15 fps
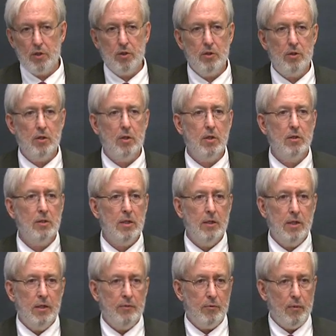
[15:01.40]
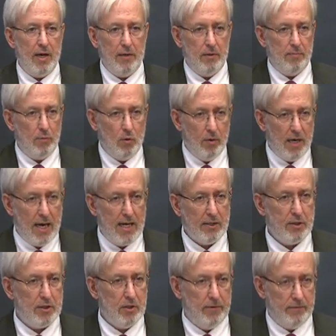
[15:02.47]
occur, threatened more
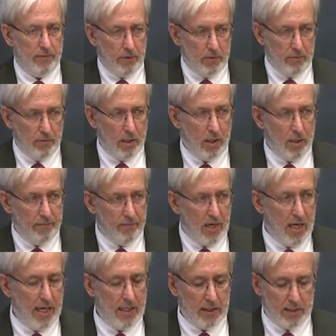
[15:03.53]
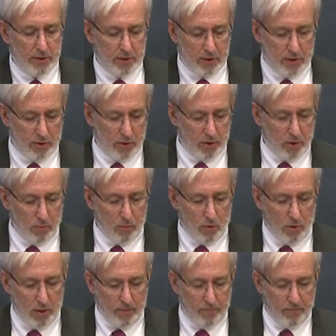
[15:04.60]
acts of uh, violence, and so
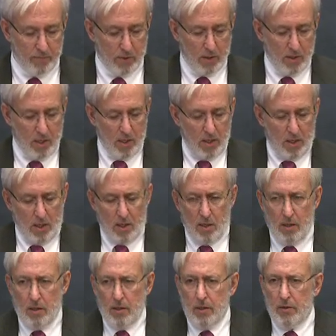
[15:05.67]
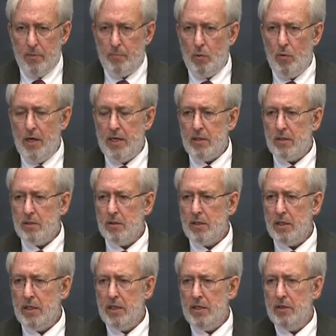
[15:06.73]
on. The point
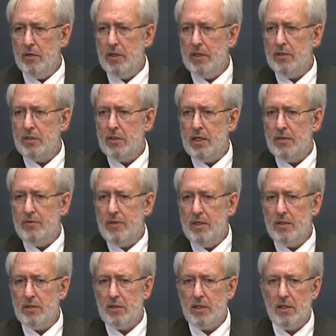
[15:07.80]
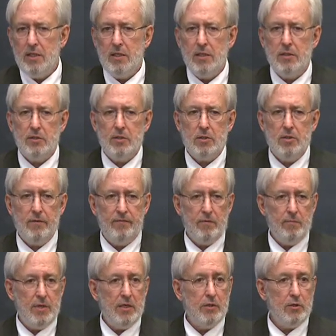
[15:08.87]
here is that this is the
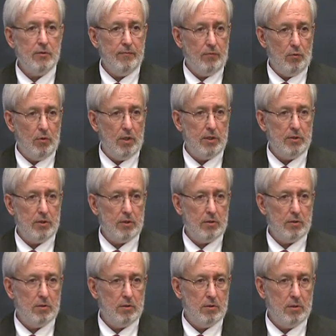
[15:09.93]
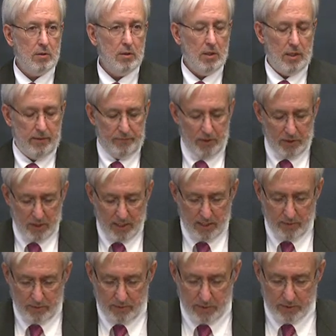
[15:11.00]
familiar voice of the
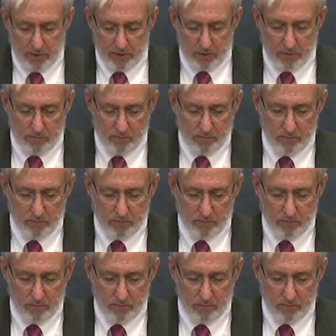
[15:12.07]
terrorist.